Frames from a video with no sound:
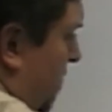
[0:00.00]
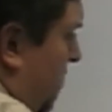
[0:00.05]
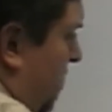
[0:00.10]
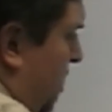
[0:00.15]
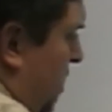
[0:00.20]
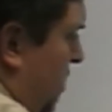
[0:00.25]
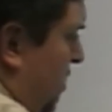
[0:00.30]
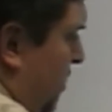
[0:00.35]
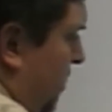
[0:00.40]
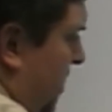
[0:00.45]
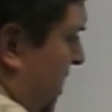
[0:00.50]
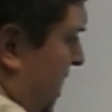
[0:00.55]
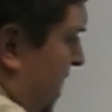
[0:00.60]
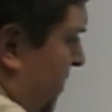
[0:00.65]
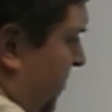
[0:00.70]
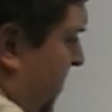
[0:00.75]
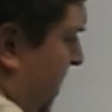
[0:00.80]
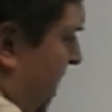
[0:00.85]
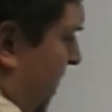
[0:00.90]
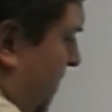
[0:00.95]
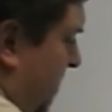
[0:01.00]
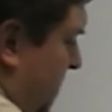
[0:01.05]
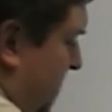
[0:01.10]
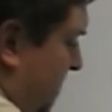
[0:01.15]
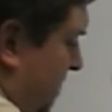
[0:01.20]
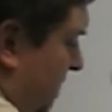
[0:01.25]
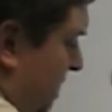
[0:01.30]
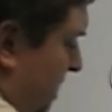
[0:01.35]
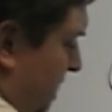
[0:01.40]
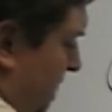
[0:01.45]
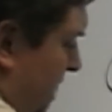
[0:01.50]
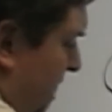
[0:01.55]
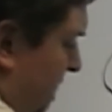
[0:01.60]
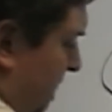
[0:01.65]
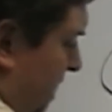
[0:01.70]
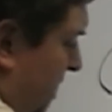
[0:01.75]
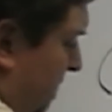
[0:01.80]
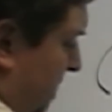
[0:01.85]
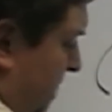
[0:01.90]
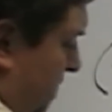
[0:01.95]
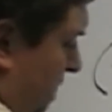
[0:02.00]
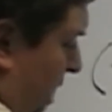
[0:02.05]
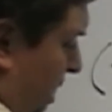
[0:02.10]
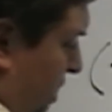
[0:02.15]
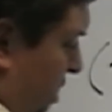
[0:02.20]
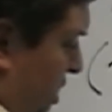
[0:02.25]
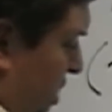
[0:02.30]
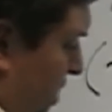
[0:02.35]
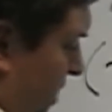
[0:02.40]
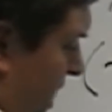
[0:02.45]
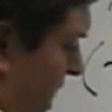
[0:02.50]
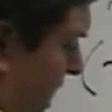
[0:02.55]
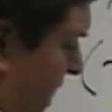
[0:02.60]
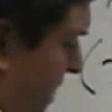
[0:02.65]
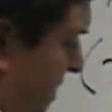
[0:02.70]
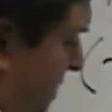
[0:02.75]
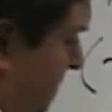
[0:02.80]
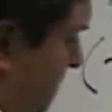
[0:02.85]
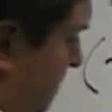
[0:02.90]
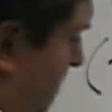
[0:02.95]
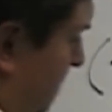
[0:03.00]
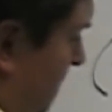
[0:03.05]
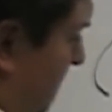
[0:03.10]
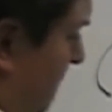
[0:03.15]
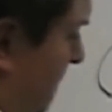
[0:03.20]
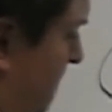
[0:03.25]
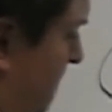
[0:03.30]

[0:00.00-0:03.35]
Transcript: 2 times x is 2x.